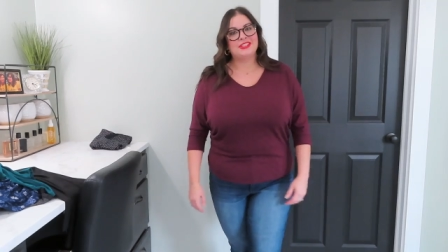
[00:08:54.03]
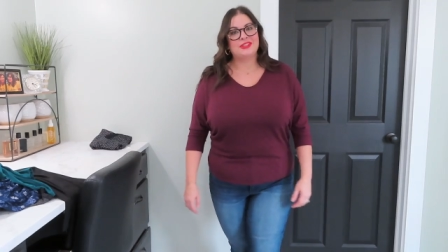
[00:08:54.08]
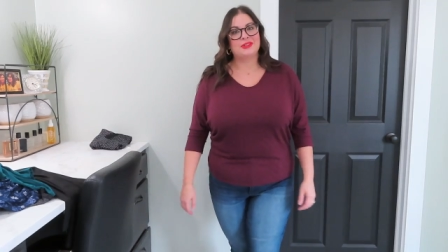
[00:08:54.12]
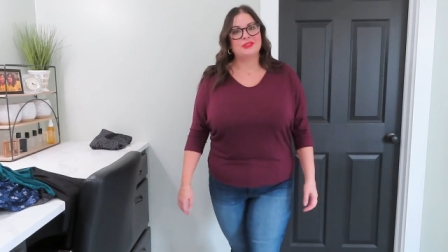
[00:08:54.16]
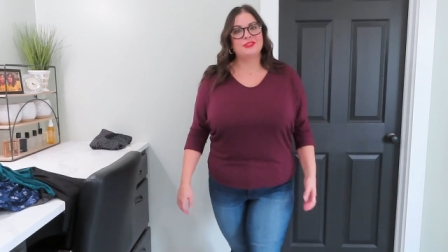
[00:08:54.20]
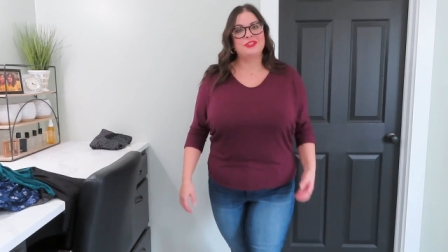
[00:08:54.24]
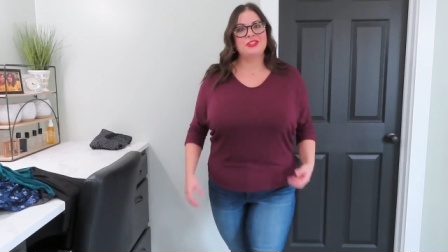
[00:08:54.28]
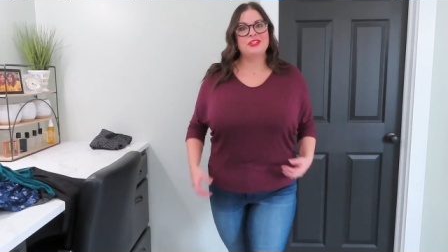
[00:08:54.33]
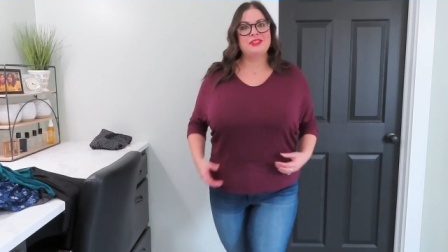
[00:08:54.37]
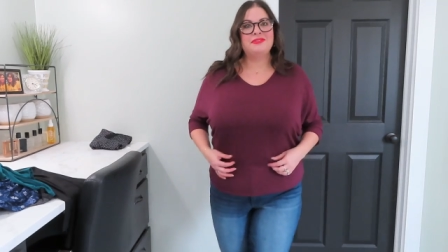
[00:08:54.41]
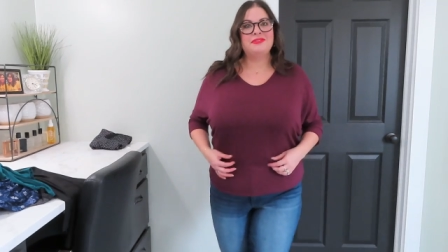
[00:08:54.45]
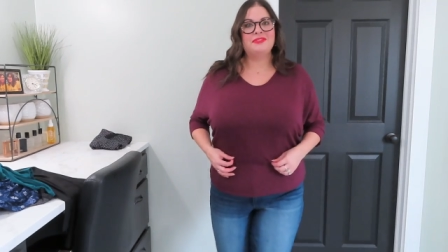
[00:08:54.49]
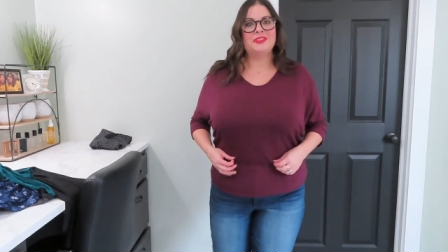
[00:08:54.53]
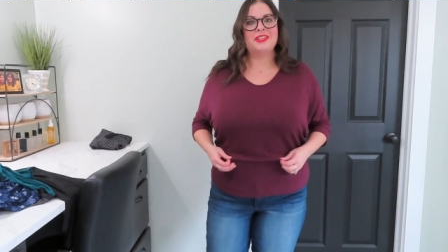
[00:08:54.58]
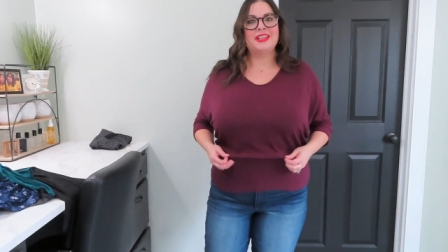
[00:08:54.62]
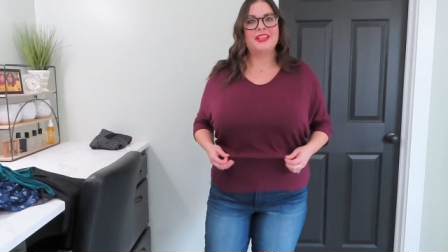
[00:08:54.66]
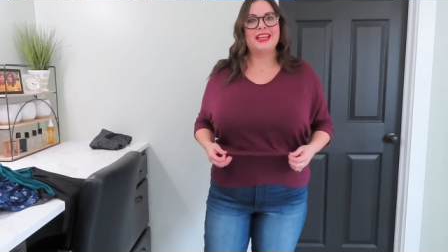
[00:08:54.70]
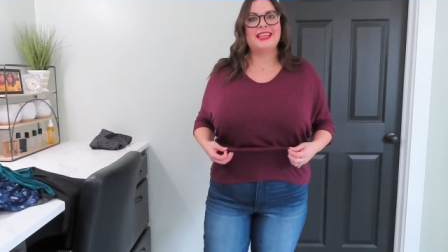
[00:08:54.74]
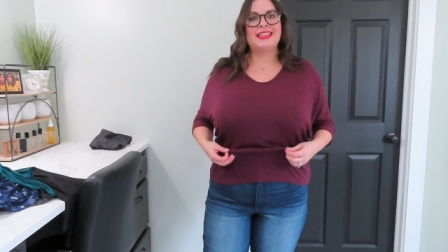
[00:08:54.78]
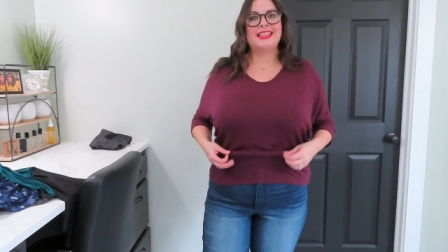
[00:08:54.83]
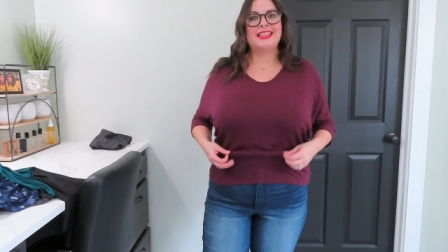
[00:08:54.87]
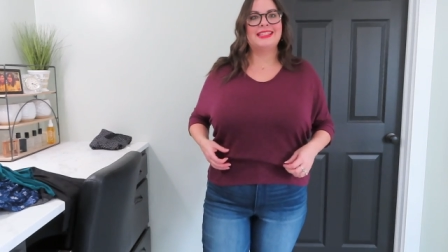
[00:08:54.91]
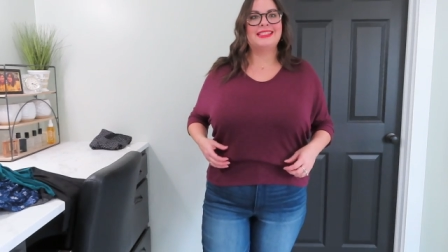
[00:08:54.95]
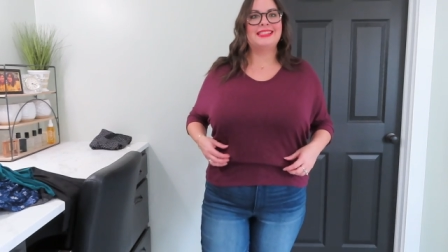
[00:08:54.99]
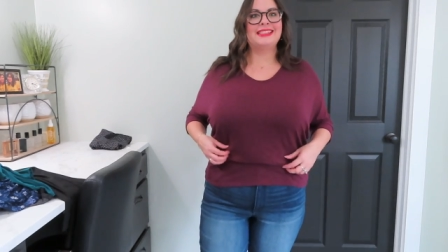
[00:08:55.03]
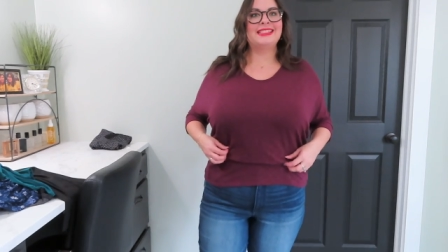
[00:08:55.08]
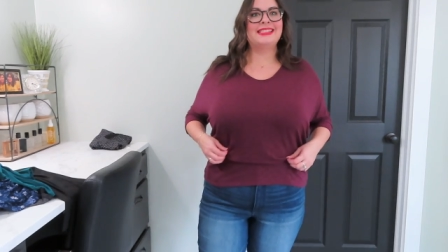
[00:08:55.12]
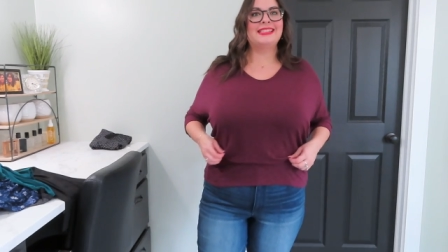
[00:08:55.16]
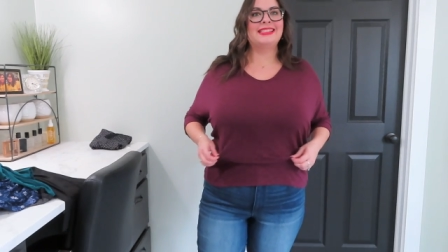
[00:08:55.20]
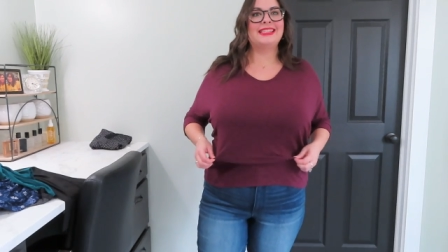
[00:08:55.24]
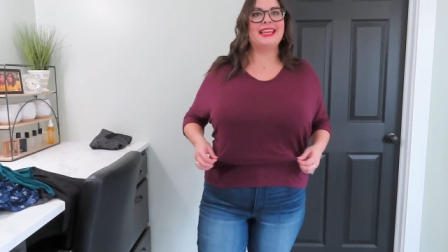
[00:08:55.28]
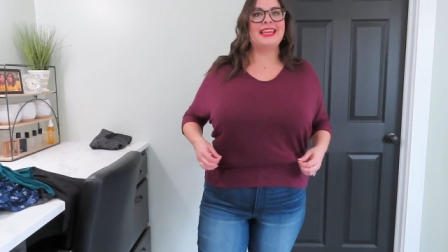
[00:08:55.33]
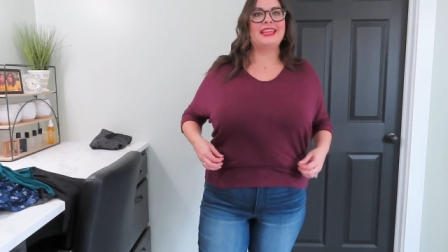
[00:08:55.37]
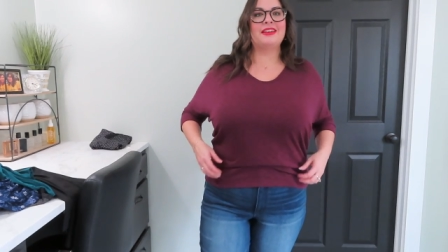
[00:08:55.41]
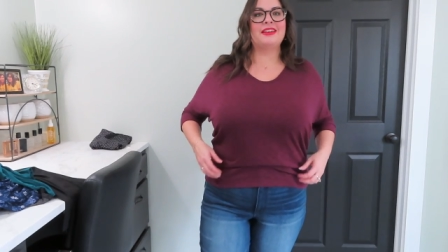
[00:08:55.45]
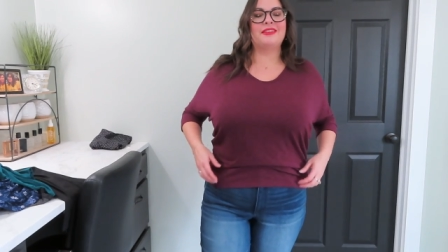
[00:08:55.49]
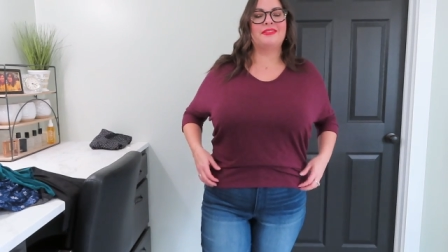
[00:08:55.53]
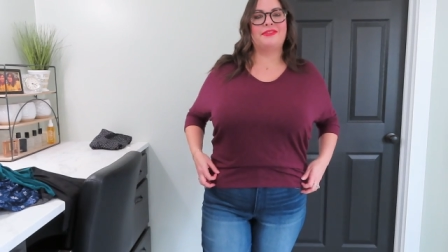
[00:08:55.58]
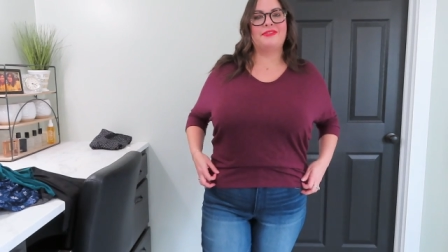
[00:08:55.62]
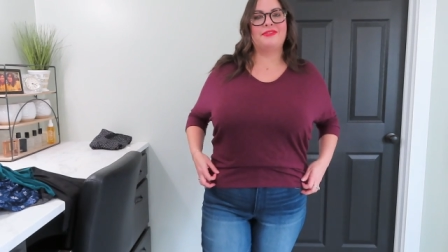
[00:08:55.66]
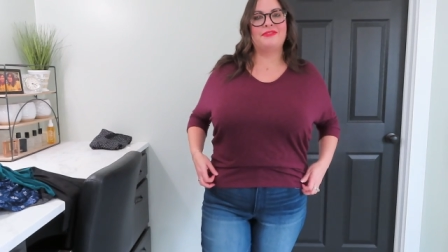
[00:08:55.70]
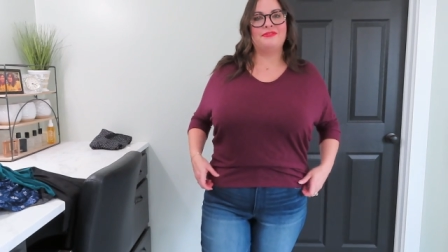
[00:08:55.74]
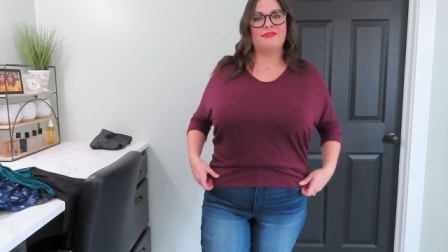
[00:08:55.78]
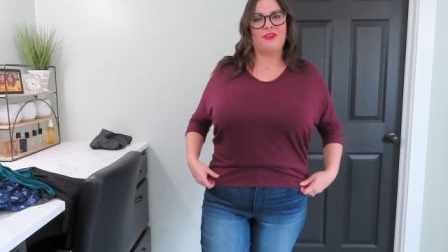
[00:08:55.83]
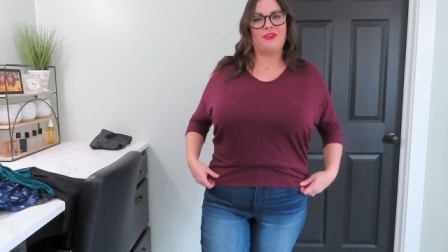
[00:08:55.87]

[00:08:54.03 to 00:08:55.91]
don't you feel like this is like a